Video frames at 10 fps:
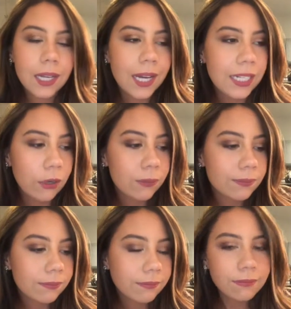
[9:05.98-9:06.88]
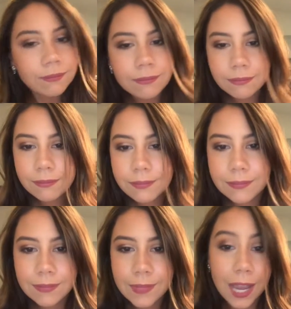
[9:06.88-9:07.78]
I know,
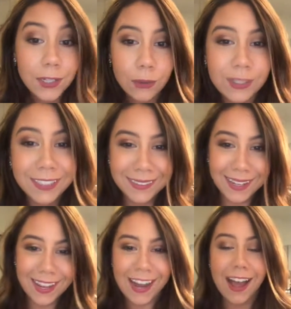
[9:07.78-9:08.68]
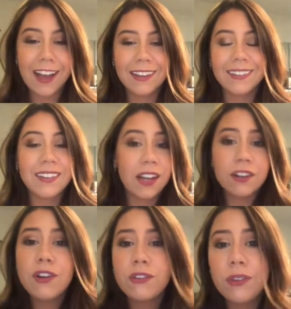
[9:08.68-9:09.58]
I don't. And I
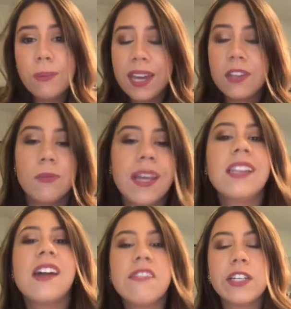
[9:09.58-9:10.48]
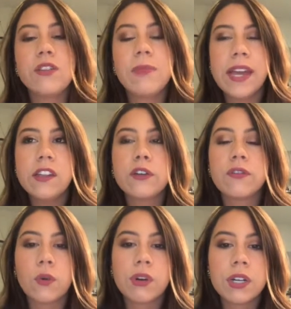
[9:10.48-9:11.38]
don't know, you may love it. You may look
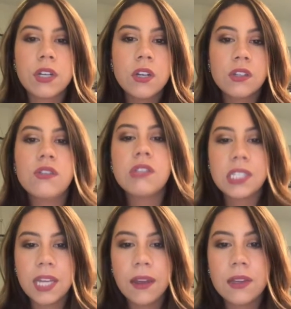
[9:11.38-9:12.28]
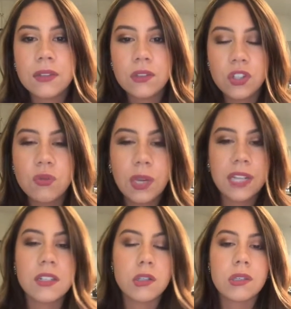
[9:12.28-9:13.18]
forward to the days you
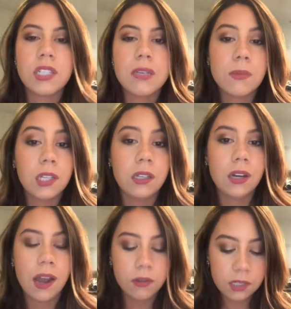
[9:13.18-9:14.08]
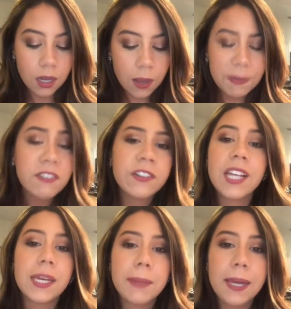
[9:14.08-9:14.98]
get to just deep clean your house. But if you're
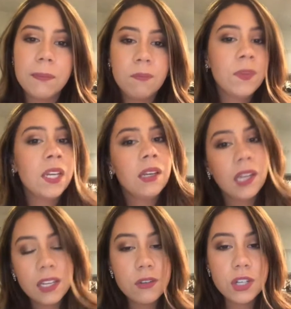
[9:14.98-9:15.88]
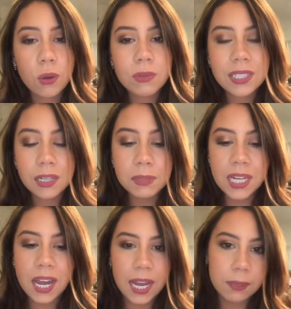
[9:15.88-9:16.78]
like me and you don't,
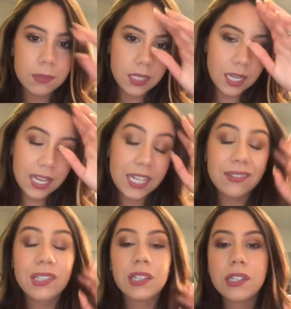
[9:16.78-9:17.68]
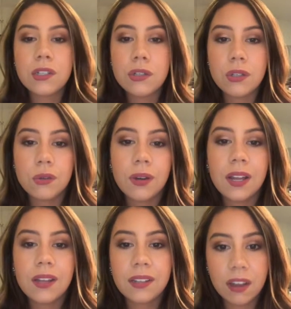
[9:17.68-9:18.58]
sometimes it's good to
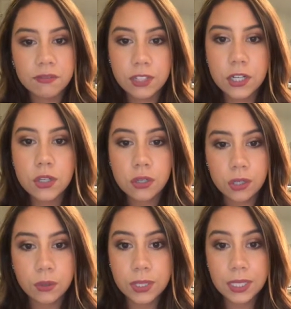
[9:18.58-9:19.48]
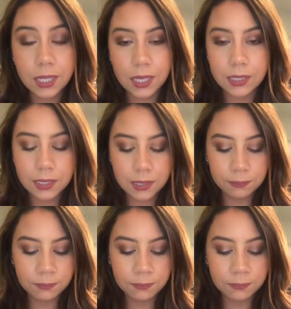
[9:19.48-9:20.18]
leverage those things.